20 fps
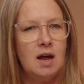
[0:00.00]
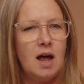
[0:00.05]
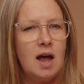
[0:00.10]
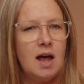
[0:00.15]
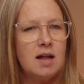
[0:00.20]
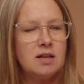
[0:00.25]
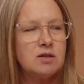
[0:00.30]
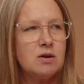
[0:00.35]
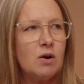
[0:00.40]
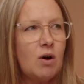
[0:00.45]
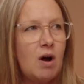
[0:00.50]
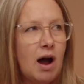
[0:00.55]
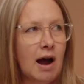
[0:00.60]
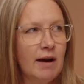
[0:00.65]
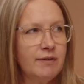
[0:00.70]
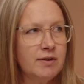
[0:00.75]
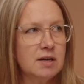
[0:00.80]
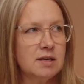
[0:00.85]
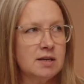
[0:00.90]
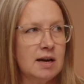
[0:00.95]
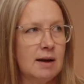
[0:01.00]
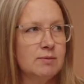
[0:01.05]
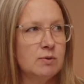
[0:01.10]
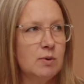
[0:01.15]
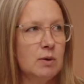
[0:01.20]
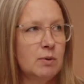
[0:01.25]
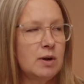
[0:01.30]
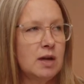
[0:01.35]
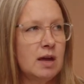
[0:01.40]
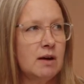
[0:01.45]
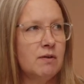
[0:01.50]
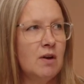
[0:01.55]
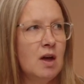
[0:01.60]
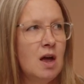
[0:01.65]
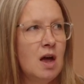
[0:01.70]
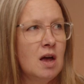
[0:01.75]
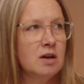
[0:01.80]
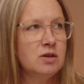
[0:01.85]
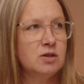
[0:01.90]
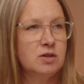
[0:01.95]
And so oftentimes we would give
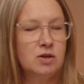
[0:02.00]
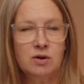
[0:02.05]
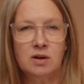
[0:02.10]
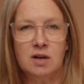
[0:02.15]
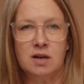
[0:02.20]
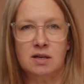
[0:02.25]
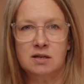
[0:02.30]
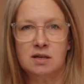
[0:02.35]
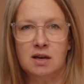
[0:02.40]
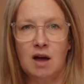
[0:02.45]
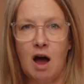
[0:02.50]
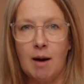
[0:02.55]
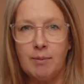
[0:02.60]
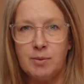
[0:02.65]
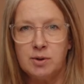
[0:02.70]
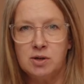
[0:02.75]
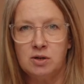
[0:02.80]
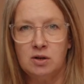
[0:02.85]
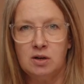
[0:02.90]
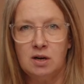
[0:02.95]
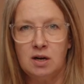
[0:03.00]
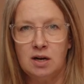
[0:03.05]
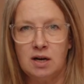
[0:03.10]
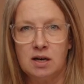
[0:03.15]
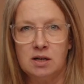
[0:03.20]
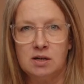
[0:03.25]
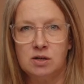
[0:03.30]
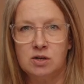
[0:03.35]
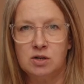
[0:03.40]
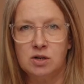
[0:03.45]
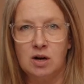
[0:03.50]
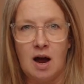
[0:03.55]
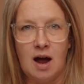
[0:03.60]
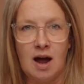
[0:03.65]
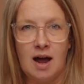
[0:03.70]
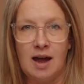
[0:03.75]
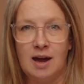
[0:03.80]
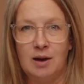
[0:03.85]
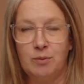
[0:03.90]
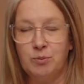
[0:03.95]
students the opportunity to
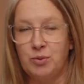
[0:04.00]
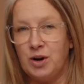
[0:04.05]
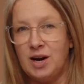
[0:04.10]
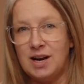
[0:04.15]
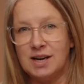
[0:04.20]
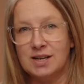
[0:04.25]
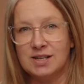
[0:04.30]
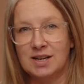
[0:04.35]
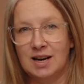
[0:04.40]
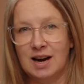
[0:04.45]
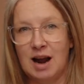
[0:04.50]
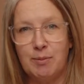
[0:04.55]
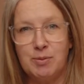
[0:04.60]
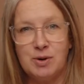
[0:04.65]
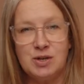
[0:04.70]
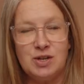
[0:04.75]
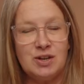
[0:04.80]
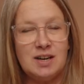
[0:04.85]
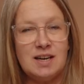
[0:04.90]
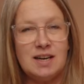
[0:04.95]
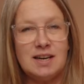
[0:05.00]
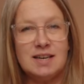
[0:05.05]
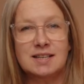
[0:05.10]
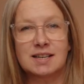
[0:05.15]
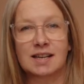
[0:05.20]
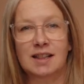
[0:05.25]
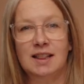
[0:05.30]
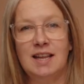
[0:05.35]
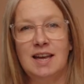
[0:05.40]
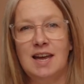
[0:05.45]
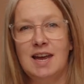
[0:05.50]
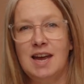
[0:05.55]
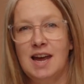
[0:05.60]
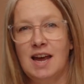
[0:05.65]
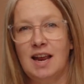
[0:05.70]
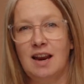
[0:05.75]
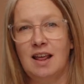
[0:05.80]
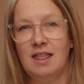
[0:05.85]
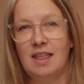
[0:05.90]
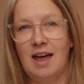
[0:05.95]
try and preach, an opportunity to
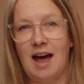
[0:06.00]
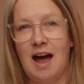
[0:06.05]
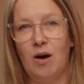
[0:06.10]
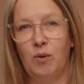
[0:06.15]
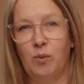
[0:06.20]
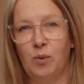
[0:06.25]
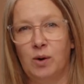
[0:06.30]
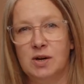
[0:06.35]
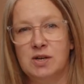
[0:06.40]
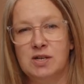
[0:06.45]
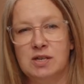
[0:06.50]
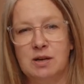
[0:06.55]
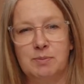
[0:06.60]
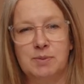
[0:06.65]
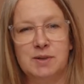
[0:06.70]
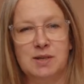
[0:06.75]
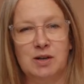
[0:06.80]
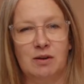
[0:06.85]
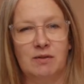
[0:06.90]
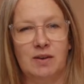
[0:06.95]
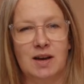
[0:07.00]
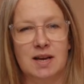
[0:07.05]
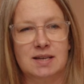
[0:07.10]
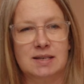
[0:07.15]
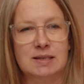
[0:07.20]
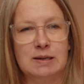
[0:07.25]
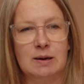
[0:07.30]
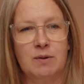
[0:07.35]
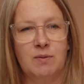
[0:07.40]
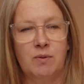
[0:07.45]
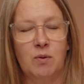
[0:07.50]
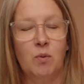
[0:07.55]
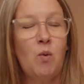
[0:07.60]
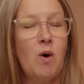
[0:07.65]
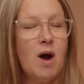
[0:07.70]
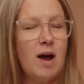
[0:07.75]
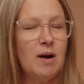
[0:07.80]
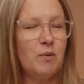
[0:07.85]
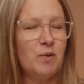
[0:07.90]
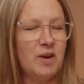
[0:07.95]
lead that worship service.
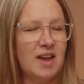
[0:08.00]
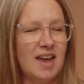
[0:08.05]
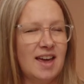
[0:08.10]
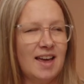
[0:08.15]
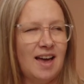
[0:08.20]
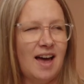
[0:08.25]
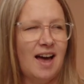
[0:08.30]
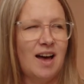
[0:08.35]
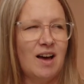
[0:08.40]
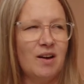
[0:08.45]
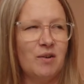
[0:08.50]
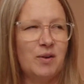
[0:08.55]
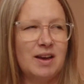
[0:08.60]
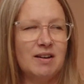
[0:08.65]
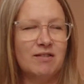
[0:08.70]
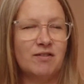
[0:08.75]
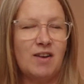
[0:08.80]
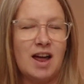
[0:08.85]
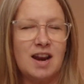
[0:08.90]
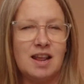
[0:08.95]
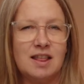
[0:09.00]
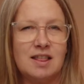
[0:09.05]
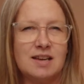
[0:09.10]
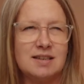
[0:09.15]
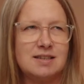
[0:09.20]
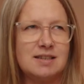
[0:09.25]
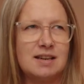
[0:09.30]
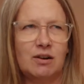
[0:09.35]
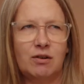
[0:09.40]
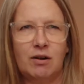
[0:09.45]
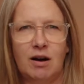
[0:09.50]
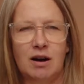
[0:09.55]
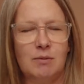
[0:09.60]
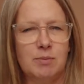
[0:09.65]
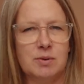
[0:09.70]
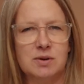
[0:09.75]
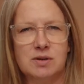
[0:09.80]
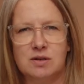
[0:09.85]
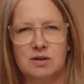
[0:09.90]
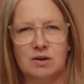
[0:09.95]
One week, we invited this
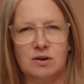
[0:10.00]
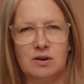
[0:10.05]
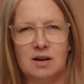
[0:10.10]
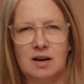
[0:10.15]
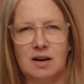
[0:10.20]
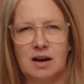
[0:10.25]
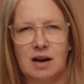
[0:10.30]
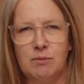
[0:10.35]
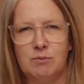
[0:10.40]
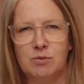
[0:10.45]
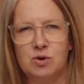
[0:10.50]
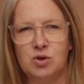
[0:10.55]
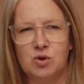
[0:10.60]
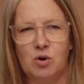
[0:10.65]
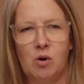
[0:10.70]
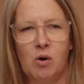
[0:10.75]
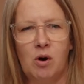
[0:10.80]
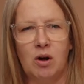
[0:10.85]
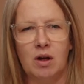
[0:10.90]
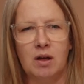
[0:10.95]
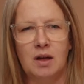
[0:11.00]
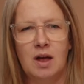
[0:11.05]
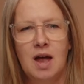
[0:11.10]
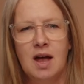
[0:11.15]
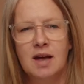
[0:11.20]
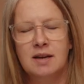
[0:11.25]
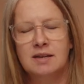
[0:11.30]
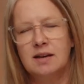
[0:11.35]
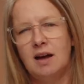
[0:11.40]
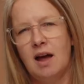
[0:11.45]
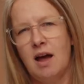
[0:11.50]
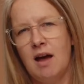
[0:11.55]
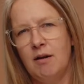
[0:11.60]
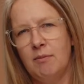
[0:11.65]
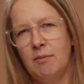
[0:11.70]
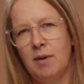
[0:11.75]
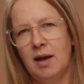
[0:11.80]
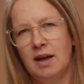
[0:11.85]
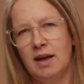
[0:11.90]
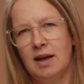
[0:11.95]
incredible student named Joel to
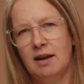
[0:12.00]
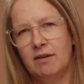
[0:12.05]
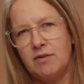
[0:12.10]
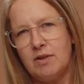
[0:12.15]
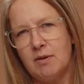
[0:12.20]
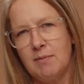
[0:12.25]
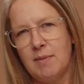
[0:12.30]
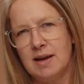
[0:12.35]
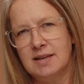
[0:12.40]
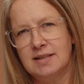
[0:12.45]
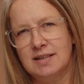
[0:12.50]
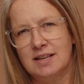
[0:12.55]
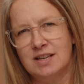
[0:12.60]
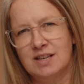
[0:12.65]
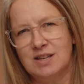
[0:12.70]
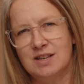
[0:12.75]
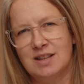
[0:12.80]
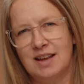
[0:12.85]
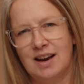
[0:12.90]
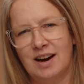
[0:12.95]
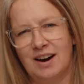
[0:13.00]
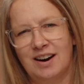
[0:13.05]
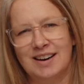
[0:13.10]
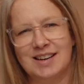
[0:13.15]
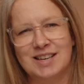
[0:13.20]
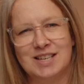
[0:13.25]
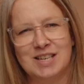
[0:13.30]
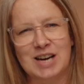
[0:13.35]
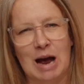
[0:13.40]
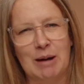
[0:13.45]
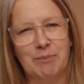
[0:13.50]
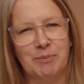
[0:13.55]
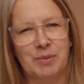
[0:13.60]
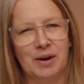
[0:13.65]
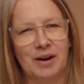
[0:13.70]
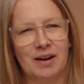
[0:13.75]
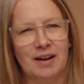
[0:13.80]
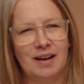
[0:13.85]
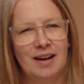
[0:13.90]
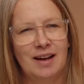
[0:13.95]
come and give the message there in
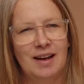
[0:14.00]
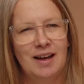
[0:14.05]
chapel.